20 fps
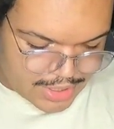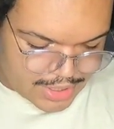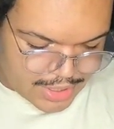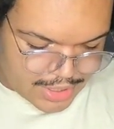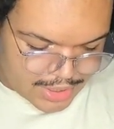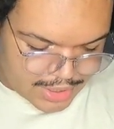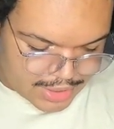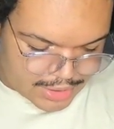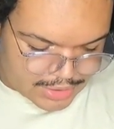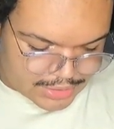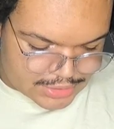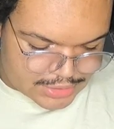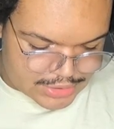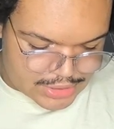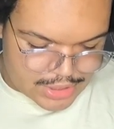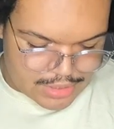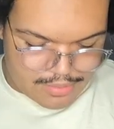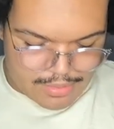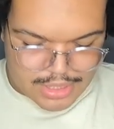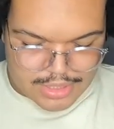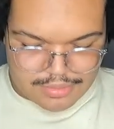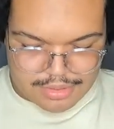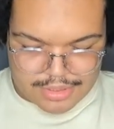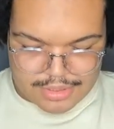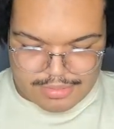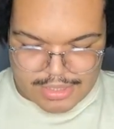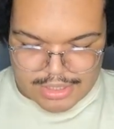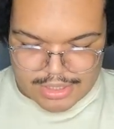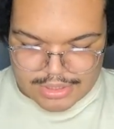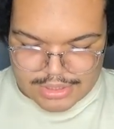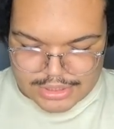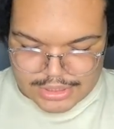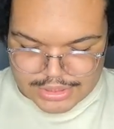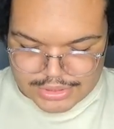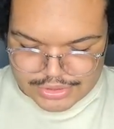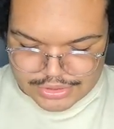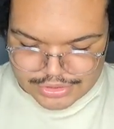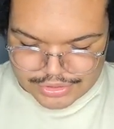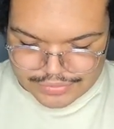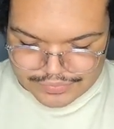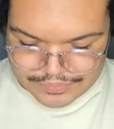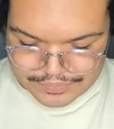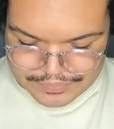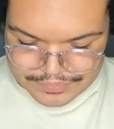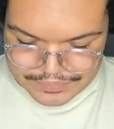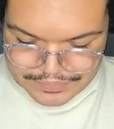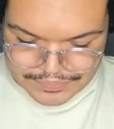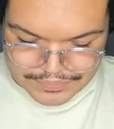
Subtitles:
bags, and I'm about to put it back in the duster.